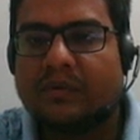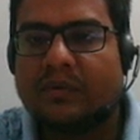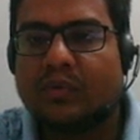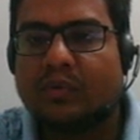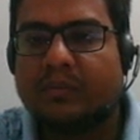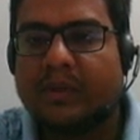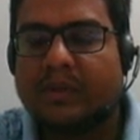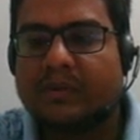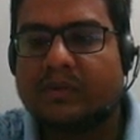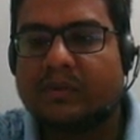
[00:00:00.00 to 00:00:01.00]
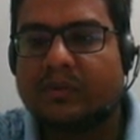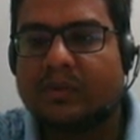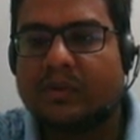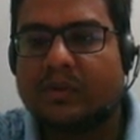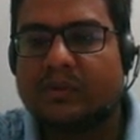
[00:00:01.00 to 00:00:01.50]
2 plus 2
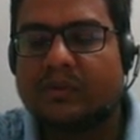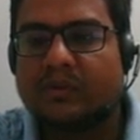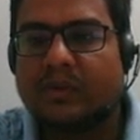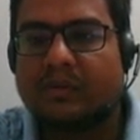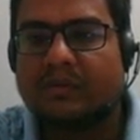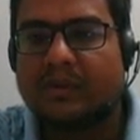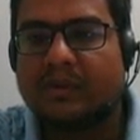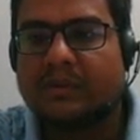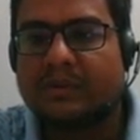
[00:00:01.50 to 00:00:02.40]
cos 2 alpha